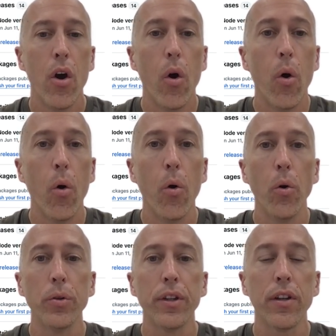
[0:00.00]

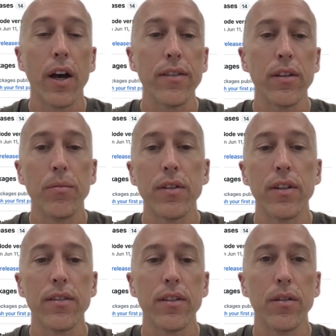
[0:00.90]
old custom
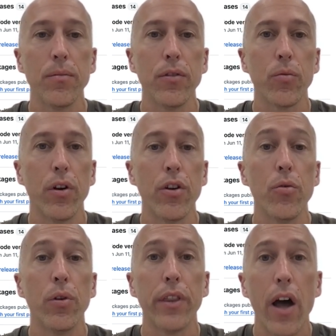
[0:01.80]
systems where
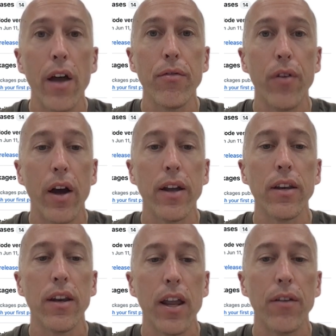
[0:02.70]
you will not
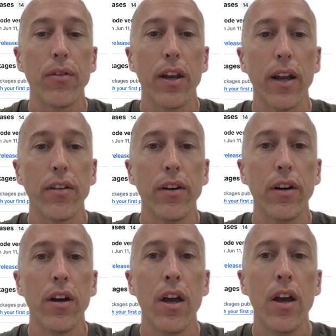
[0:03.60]
find a native
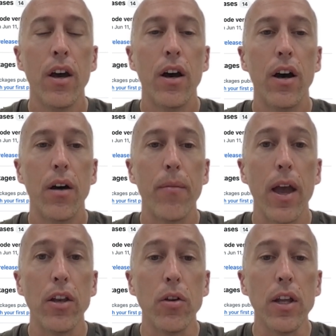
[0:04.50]
connector,
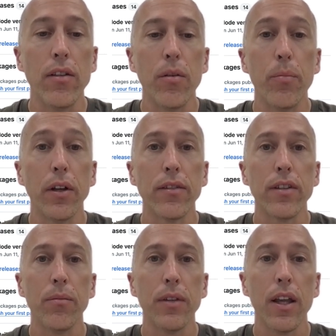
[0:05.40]
and you need to build
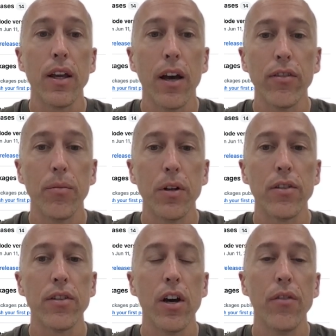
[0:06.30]
something custom
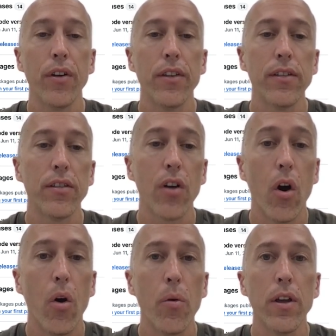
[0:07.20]
yourself, and this is
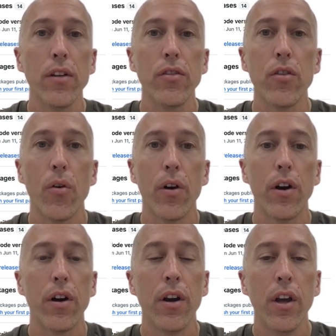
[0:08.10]
always
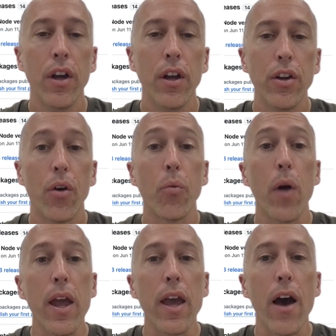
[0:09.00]
your
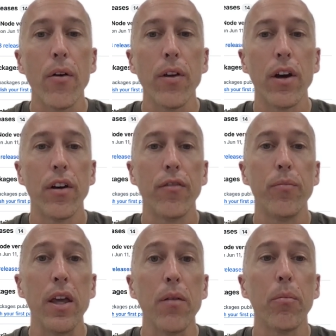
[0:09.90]
way out of
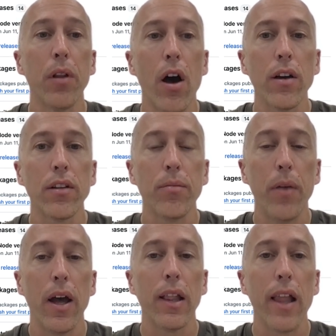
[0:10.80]
being blocked
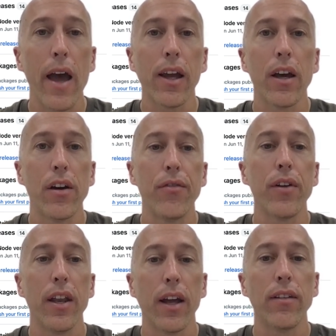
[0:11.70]
by lack of
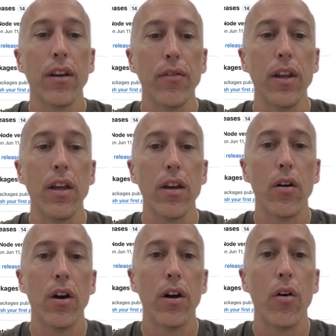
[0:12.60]
connectivity.
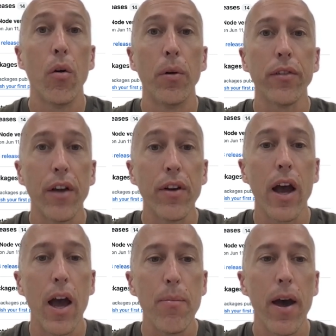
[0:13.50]
Almost every
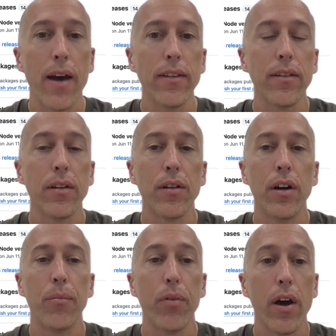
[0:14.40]

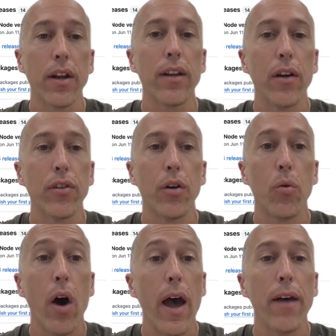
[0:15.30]
iPaaS product out there
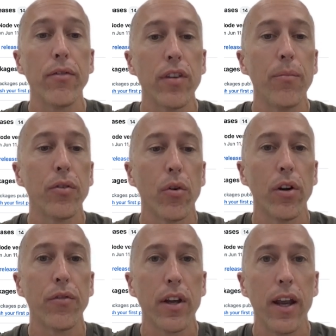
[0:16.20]
will have some
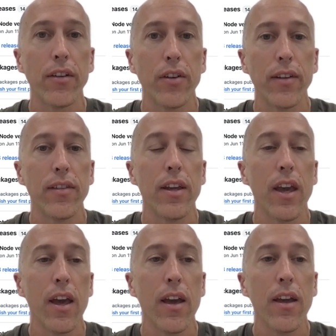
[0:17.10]
sort of connector
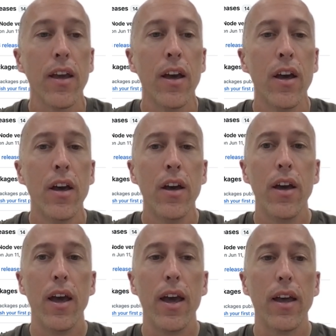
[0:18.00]
SDK,
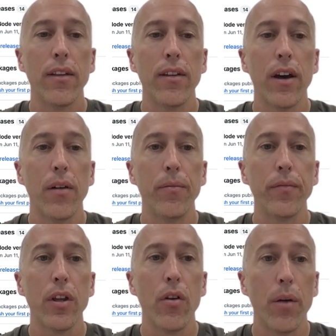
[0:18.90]
and
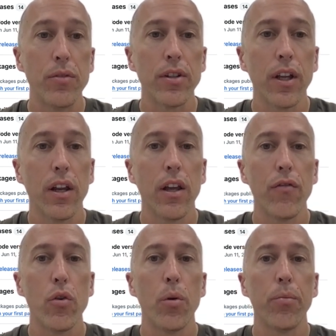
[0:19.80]
I'm just going to
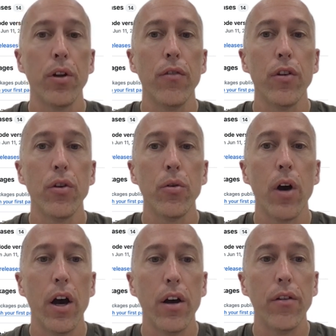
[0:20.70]
give you a
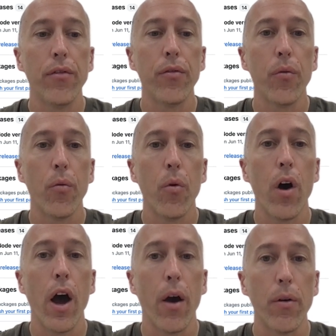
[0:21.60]
preview of
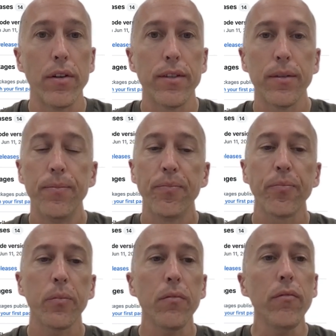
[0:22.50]
ours.
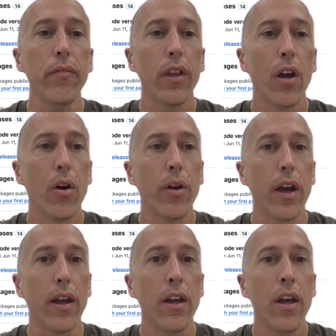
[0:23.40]
Okay,